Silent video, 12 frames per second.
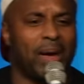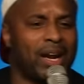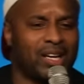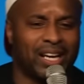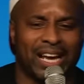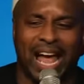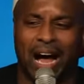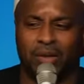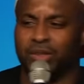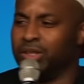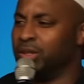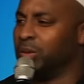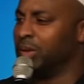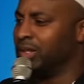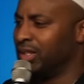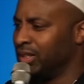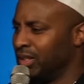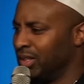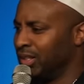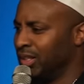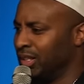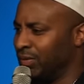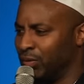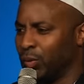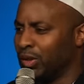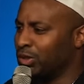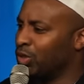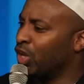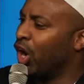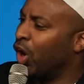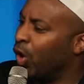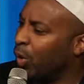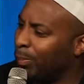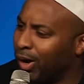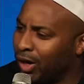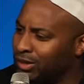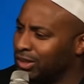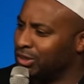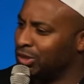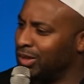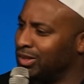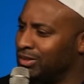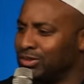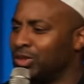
like how you do it. If you want to do the whole baldy joint, do the